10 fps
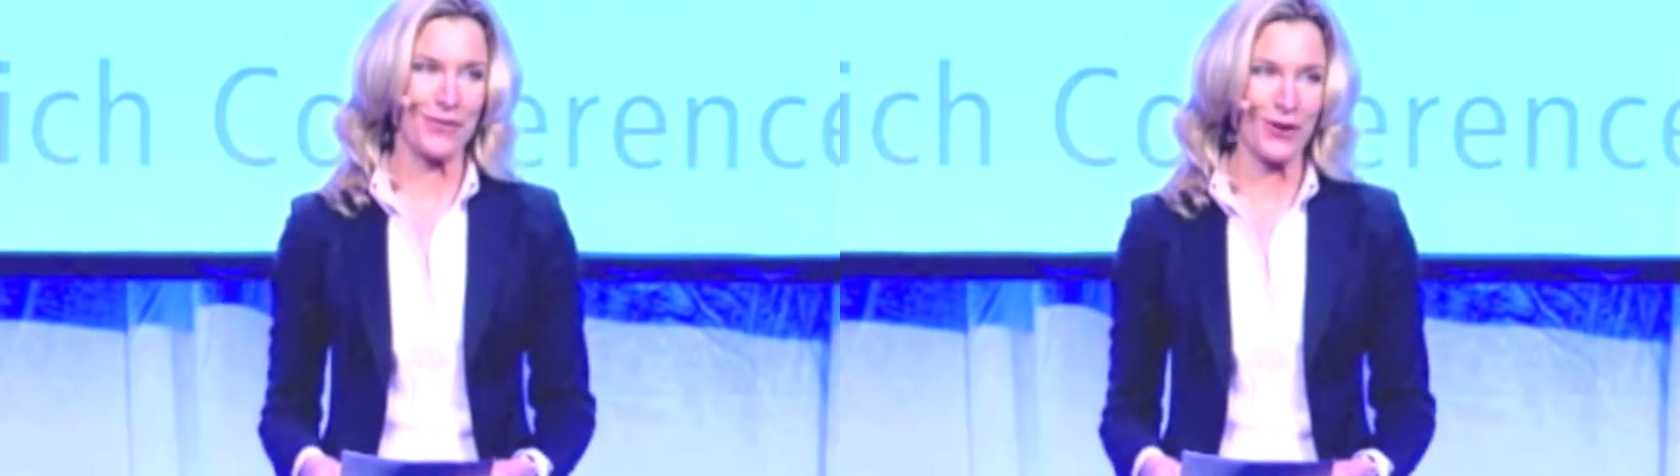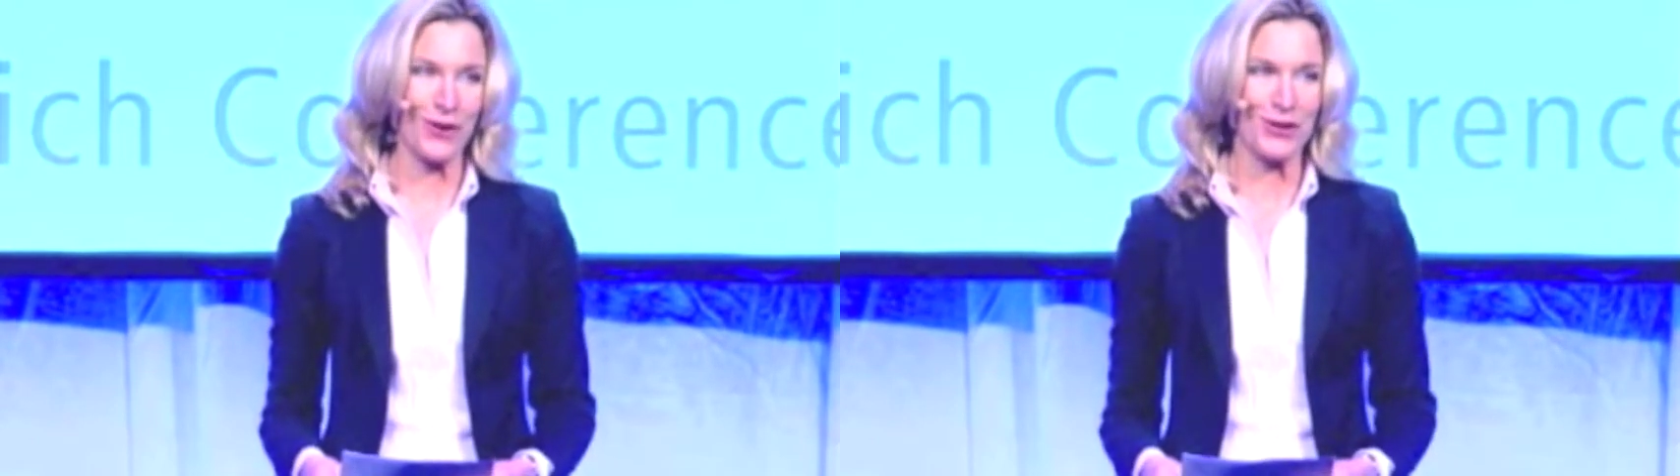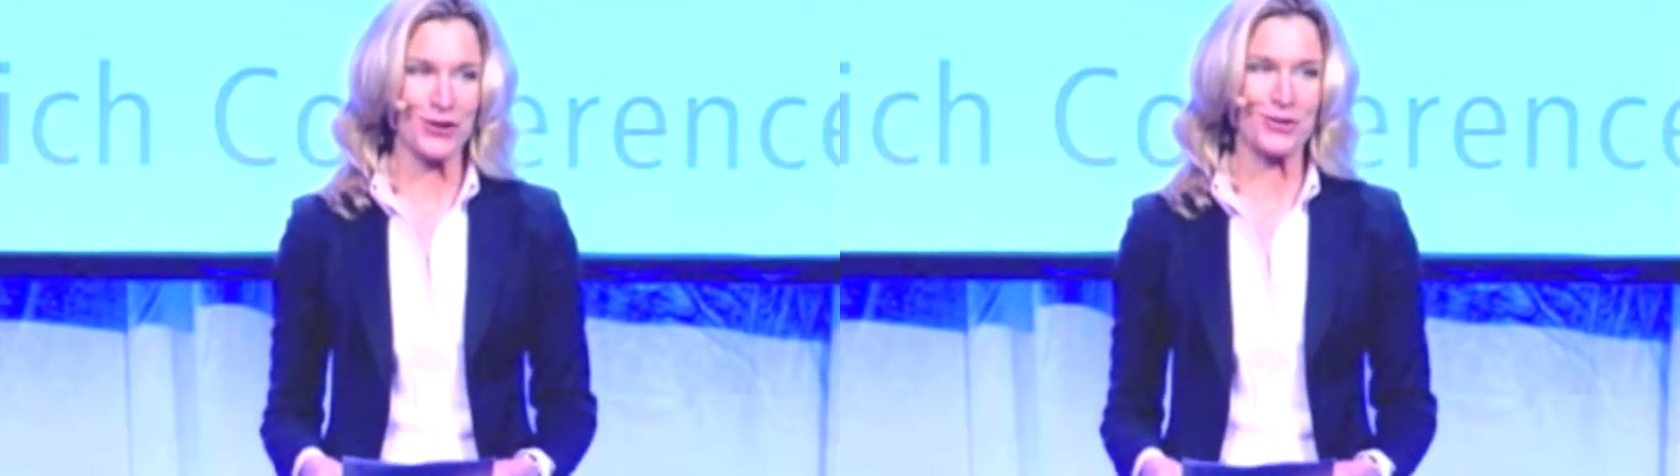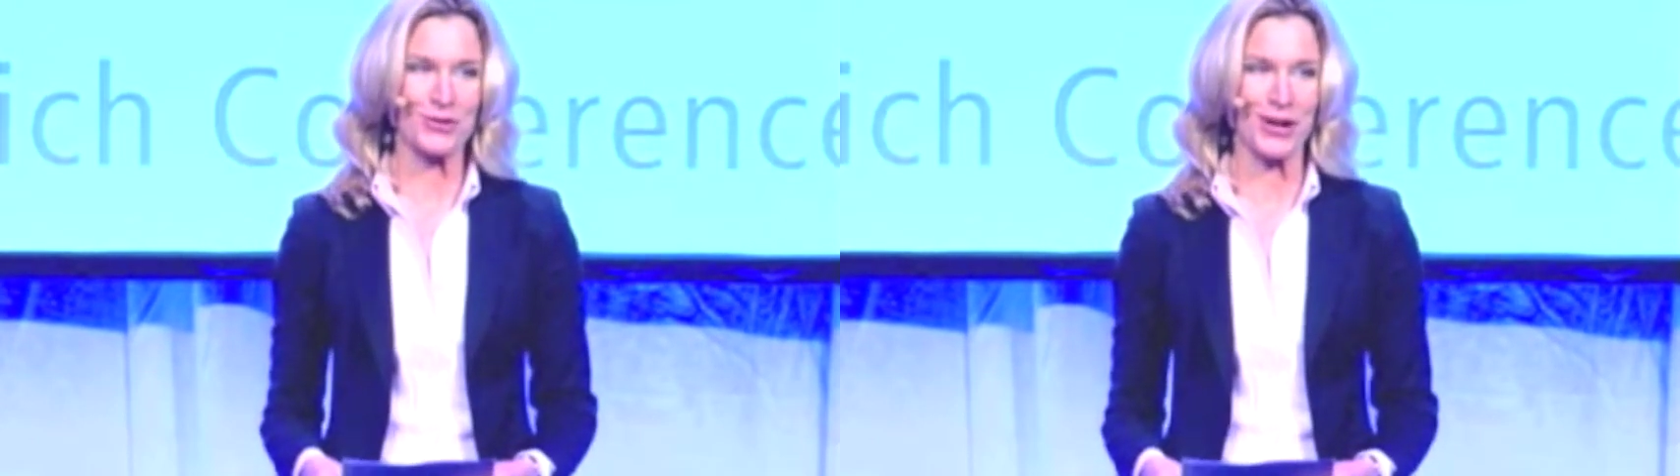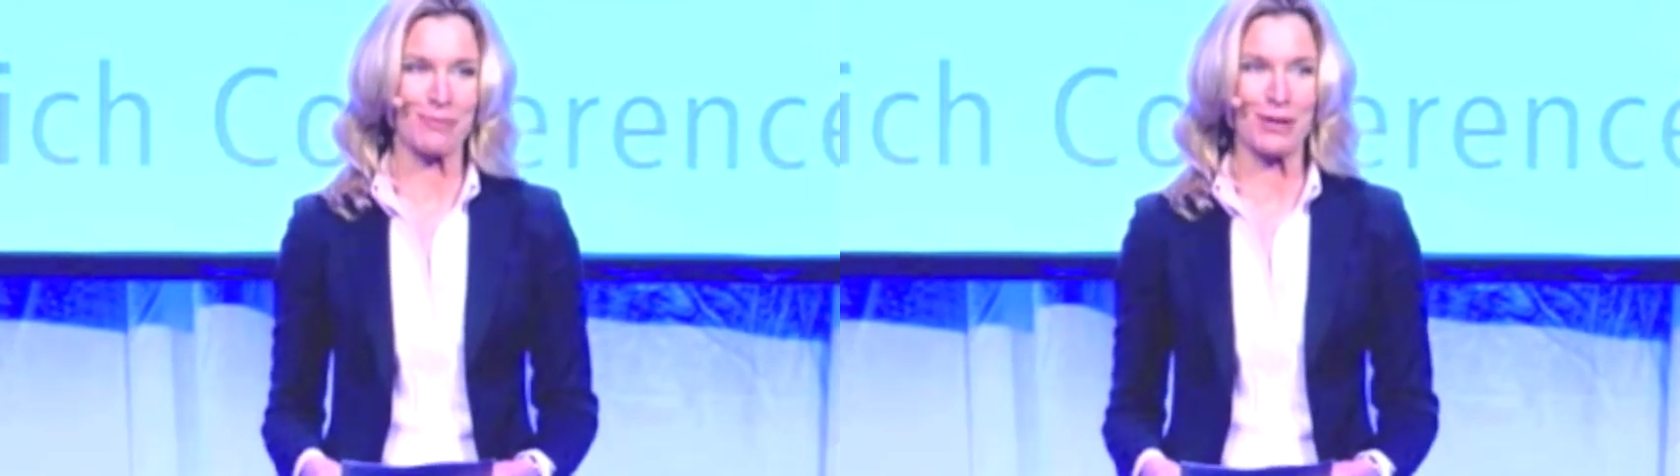for the
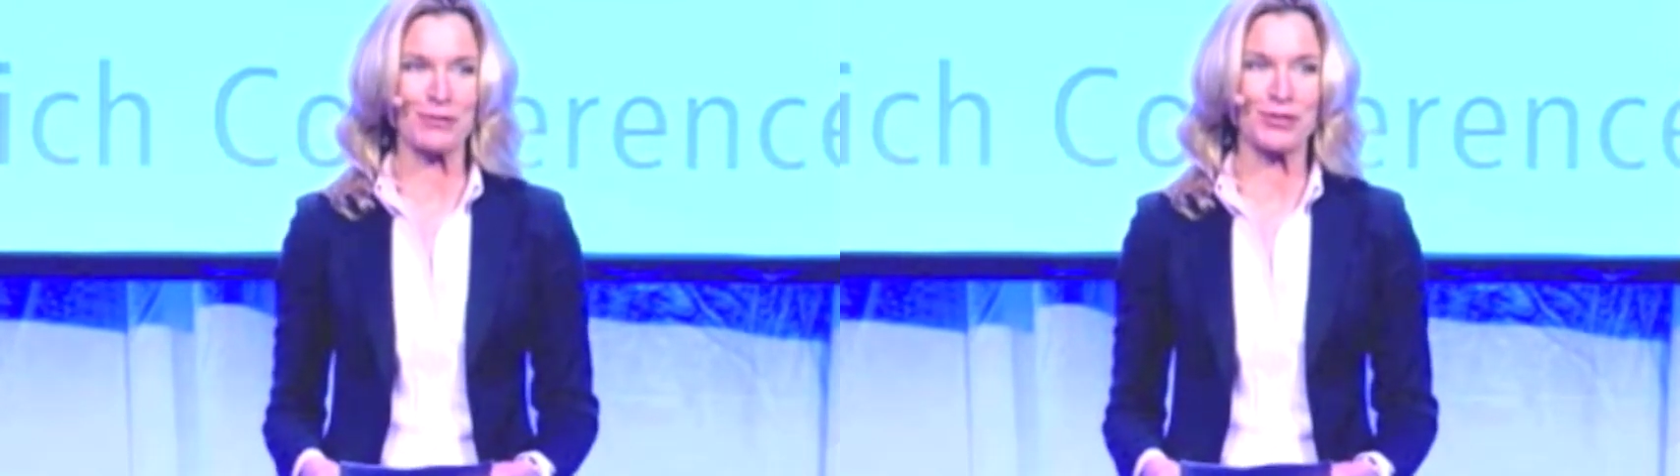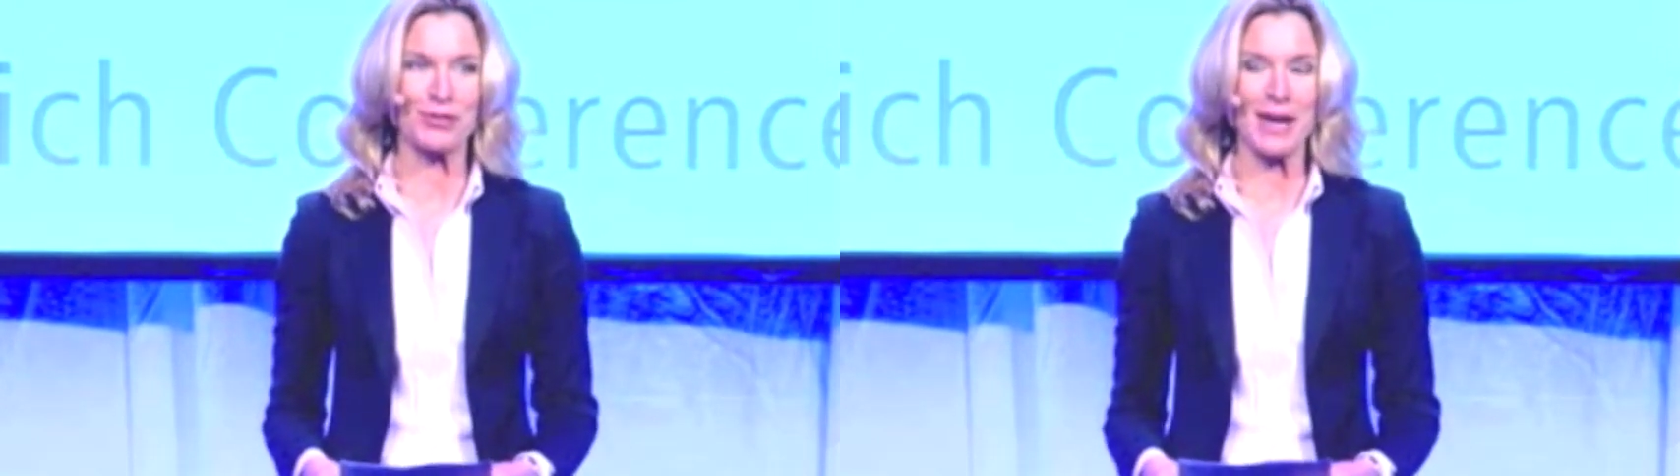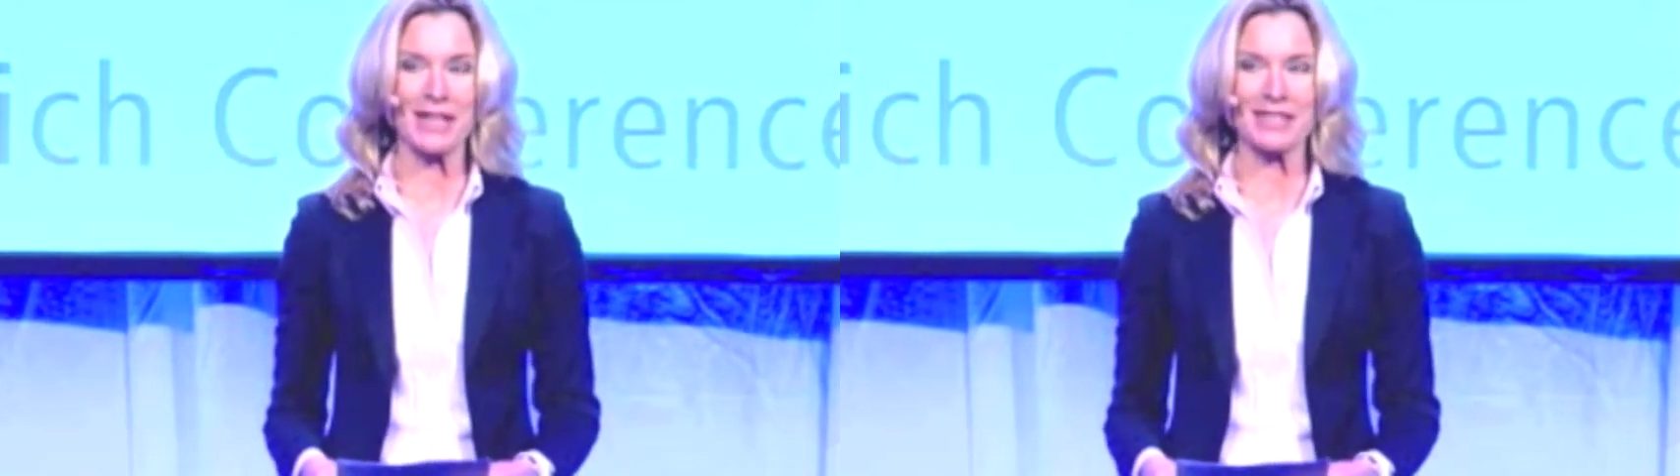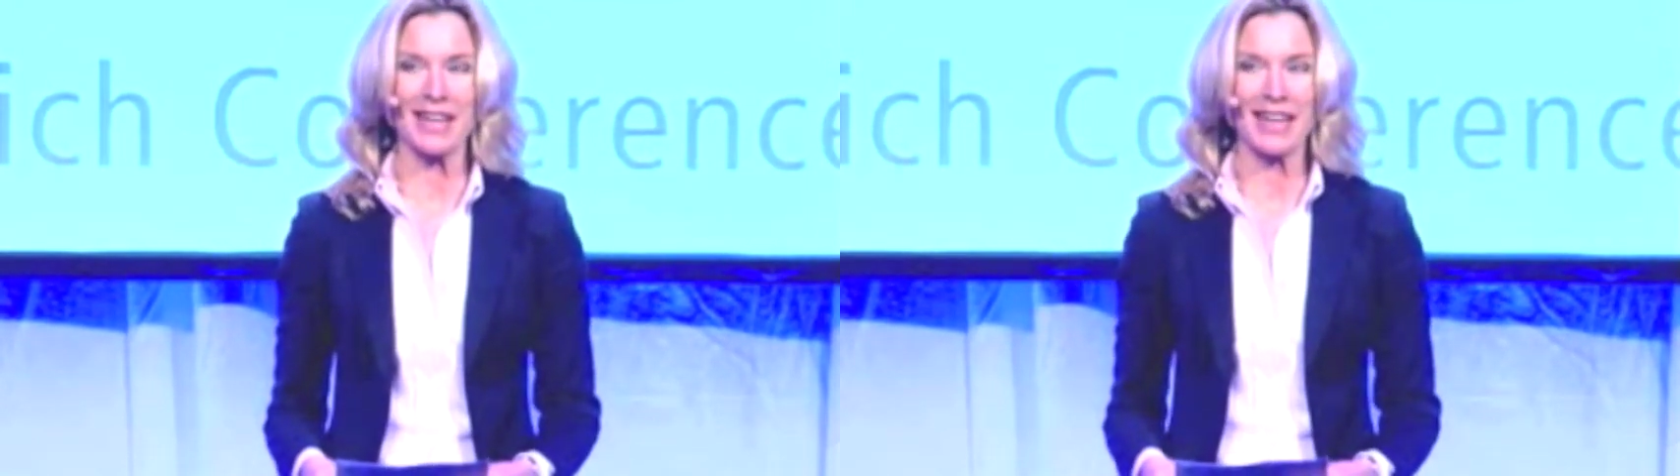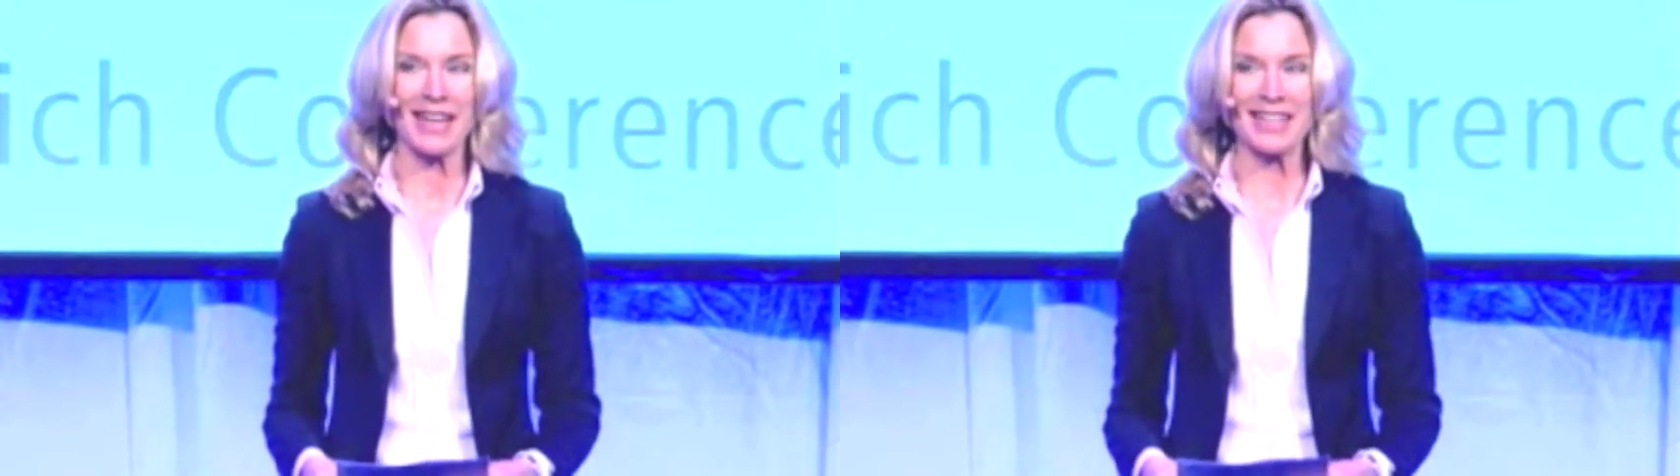new top-level domains